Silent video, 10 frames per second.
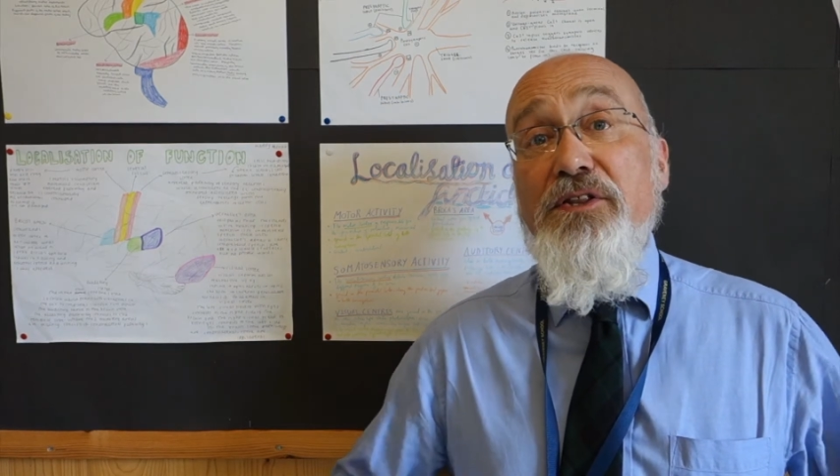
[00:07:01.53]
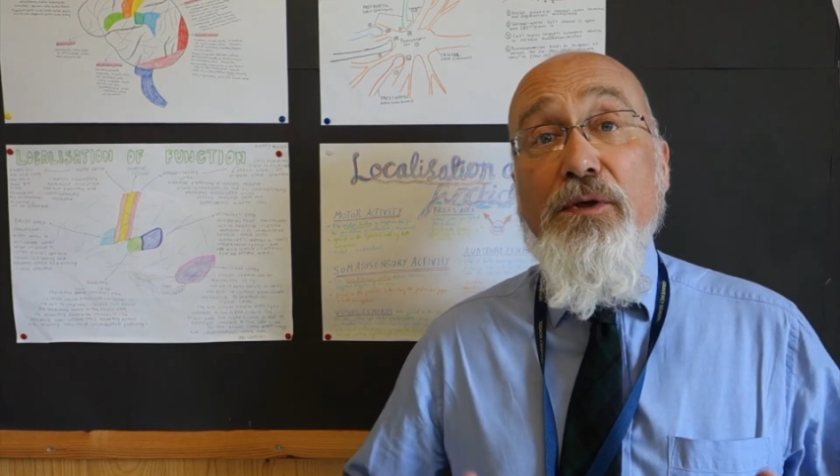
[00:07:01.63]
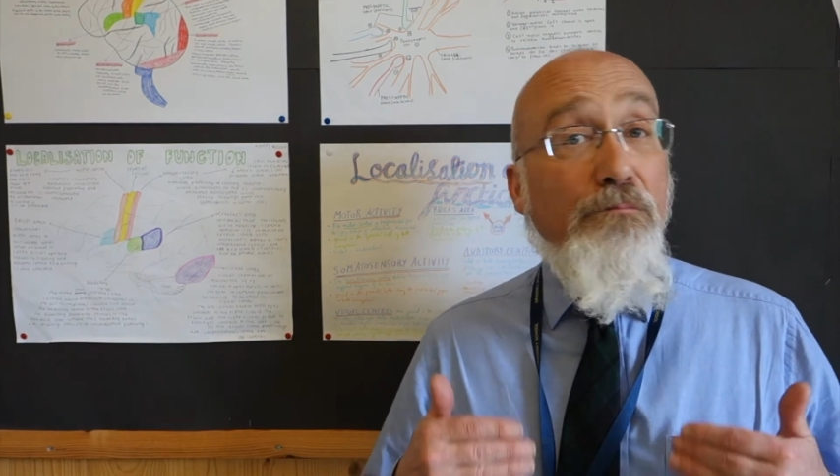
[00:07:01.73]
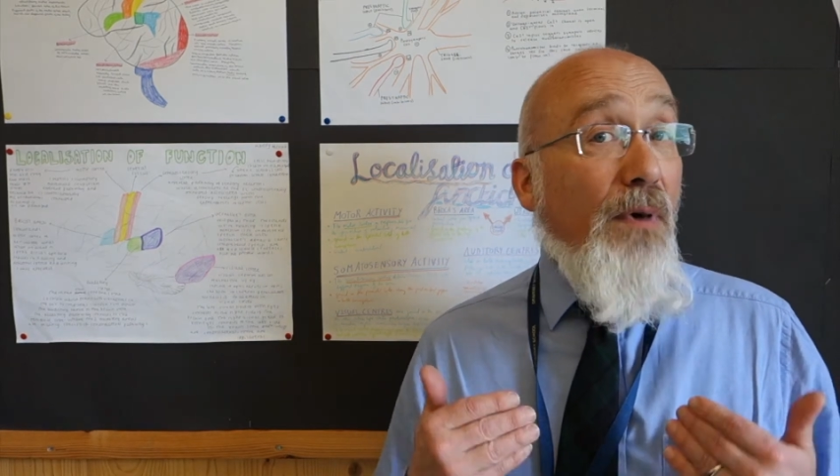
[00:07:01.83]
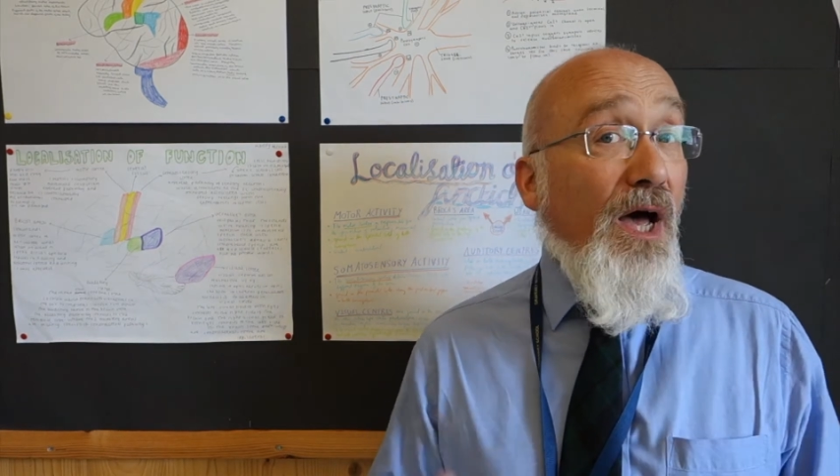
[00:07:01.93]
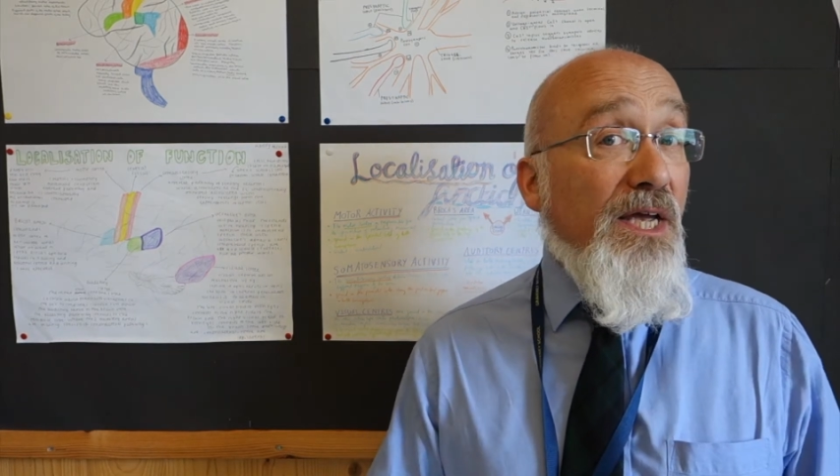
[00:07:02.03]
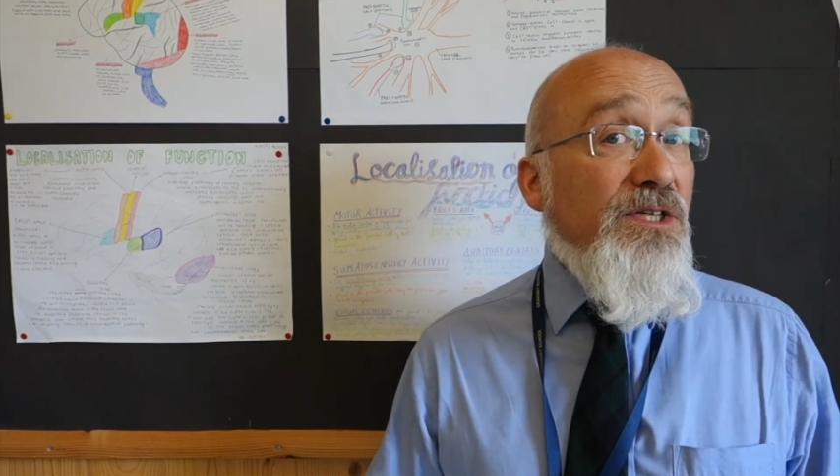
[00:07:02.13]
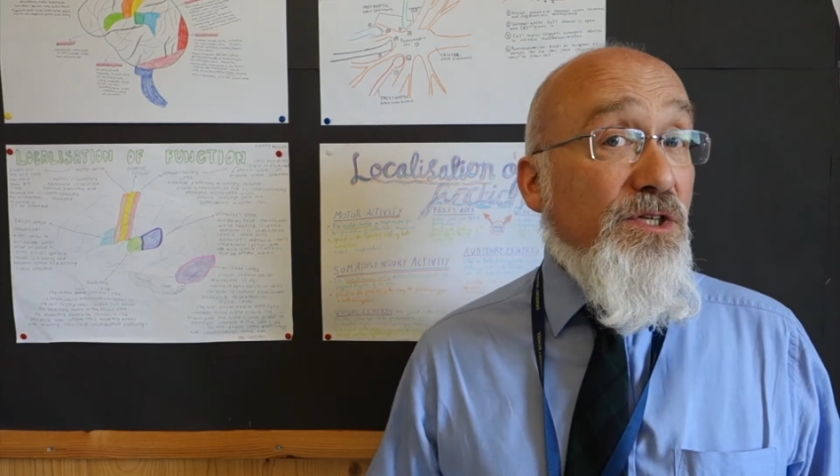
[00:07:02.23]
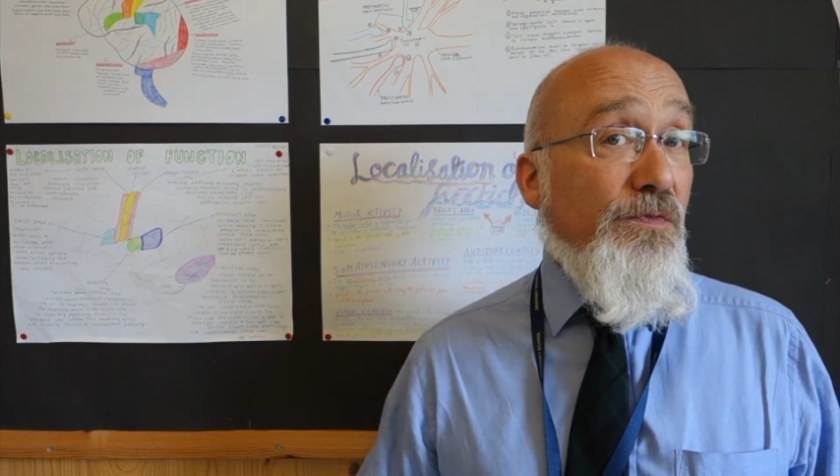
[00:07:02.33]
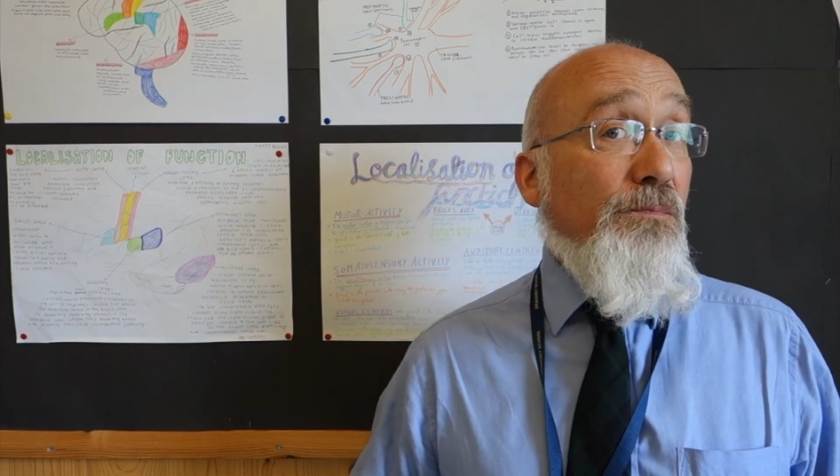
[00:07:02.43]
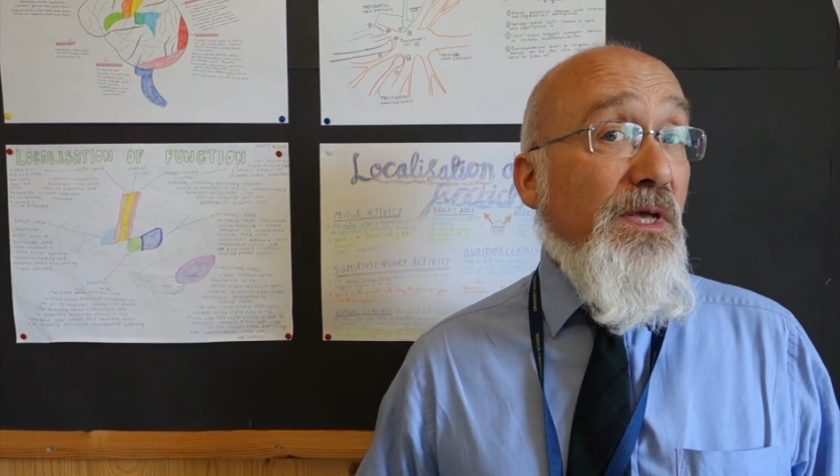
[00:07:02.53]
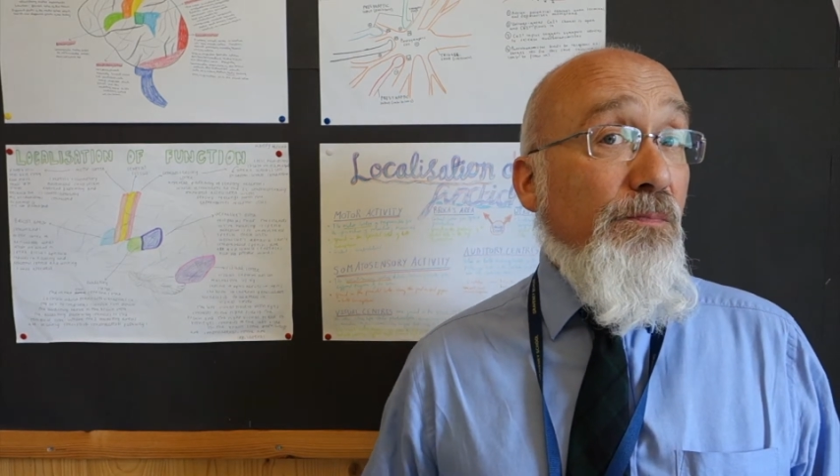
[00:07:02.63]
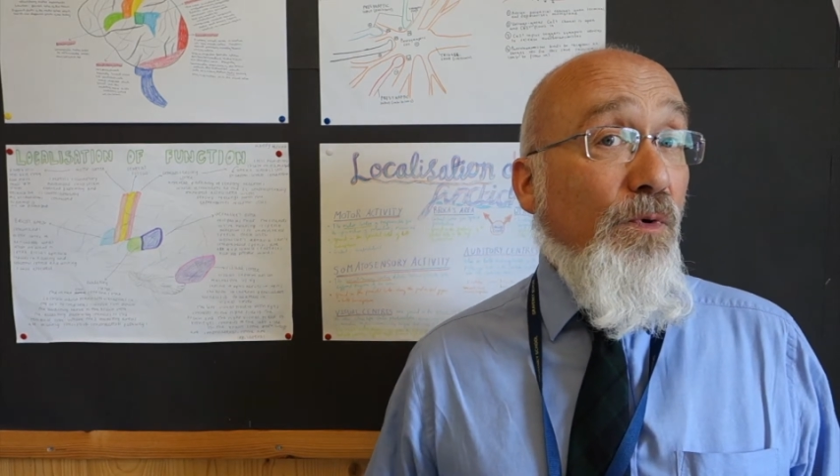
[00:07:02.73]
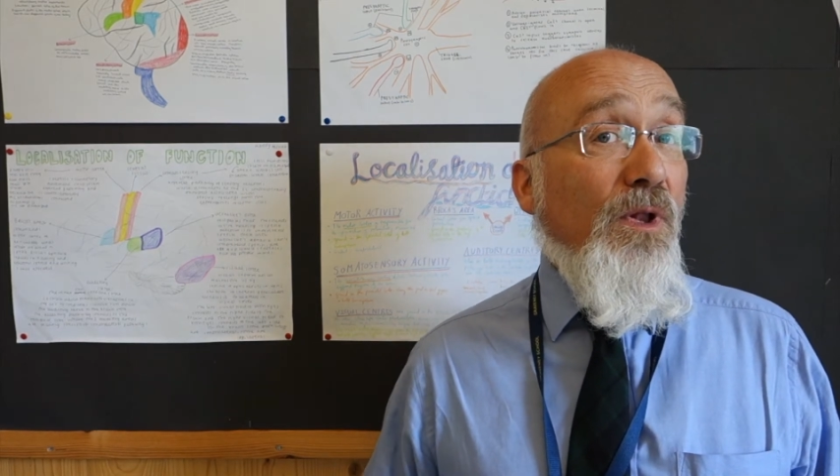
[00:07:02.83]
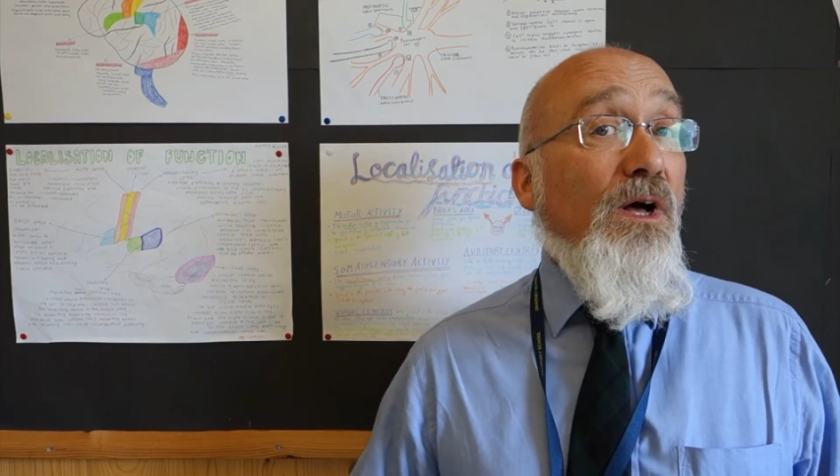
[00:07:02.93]
in the minds of the
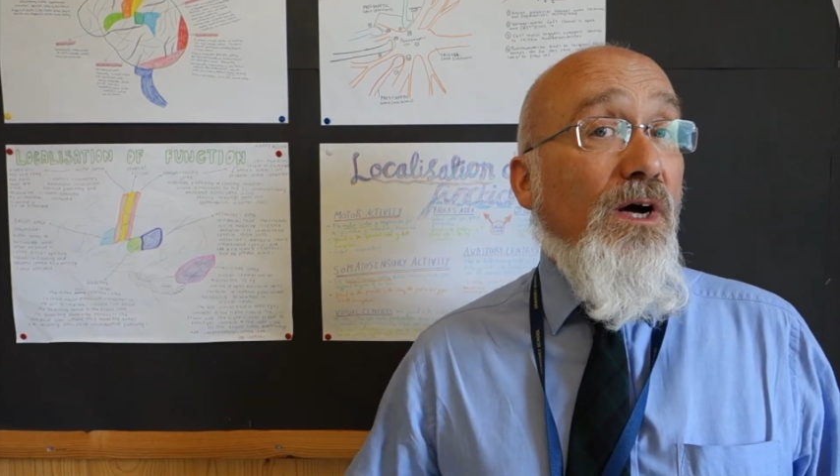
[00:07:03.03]
people